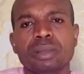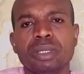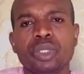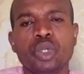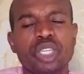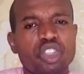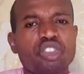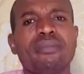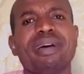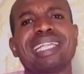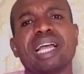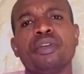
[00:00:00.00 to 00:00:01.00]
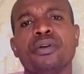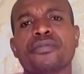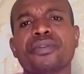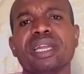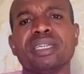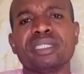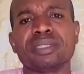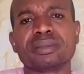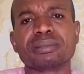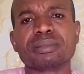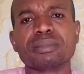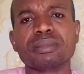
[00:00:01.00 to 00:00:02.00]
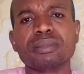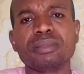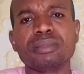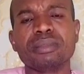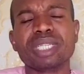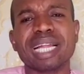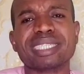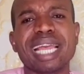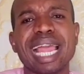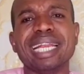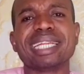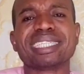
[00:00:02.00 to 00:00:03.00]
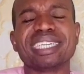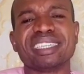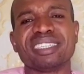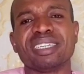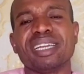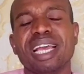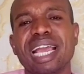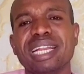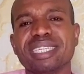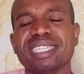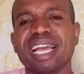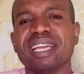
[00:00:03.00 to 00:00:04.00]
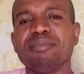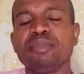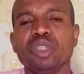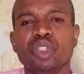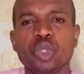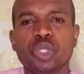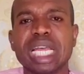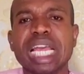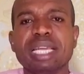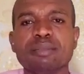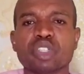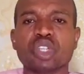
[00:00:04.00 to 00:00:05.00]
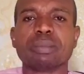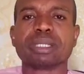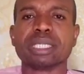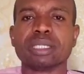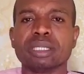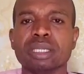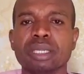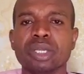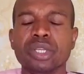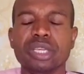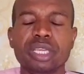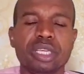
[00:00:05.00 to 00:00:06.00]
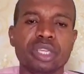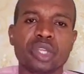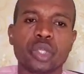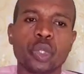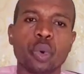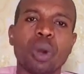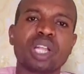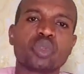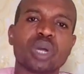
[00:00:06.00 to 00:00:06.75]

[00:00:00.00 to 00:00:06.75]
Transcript: You discover that your friend, that anytime you tell him something you want to